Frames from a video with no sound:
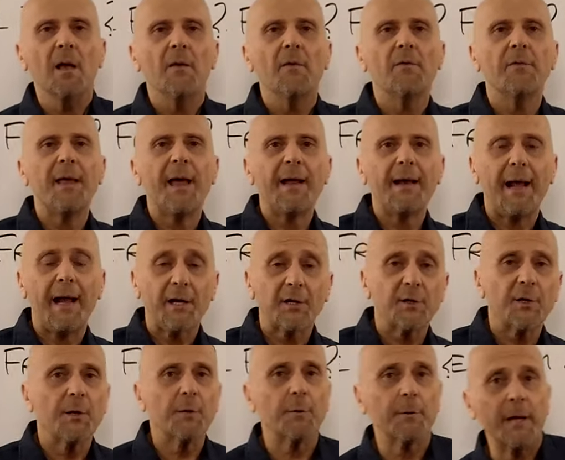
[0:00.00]
that
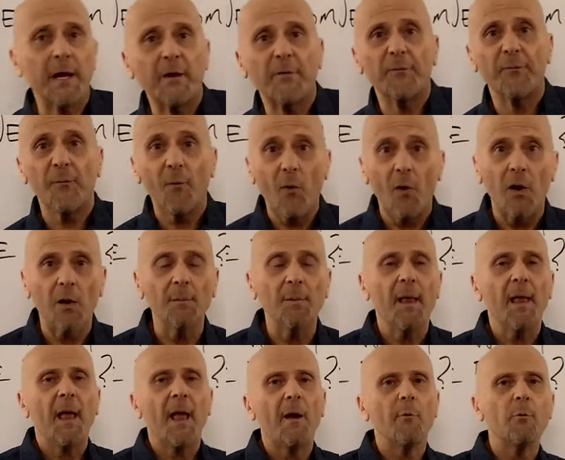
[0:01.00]
actually create form,
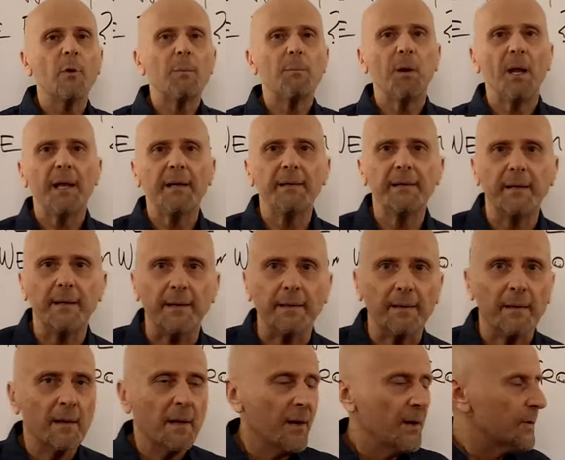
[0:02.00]
and we blended it.
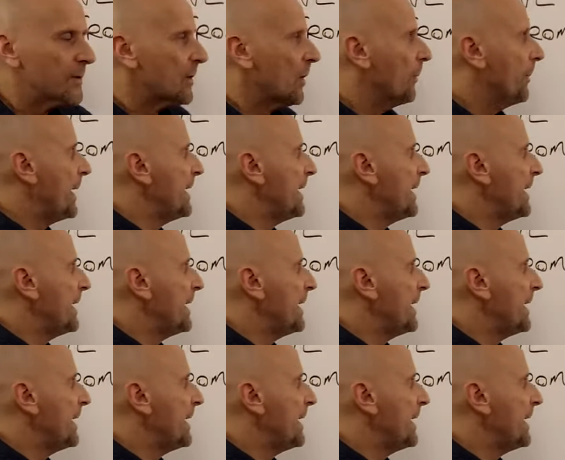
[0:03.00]
So